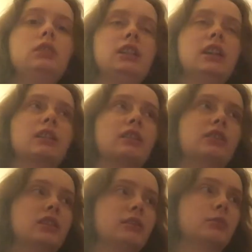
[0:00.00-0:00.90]
yeah, because
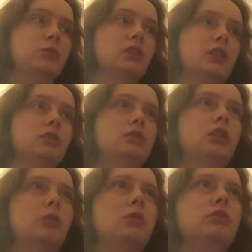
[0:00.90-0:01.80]
you have to be like a
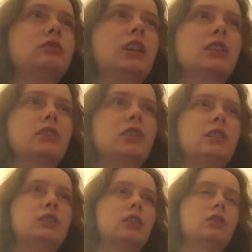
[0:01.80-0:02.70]
double
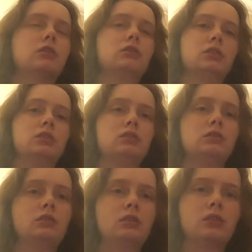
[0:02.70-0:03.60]
vaccinated adult and
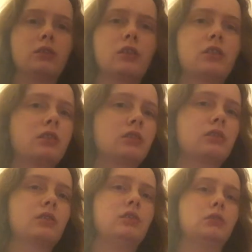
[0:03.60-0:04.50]
not
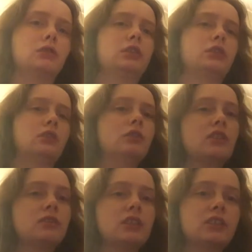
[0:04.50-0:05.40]
in order to not
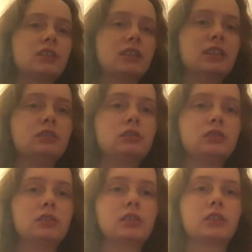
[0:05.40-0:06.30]
self-isolate,
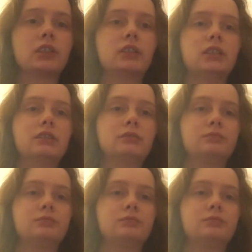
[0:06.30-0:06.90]
so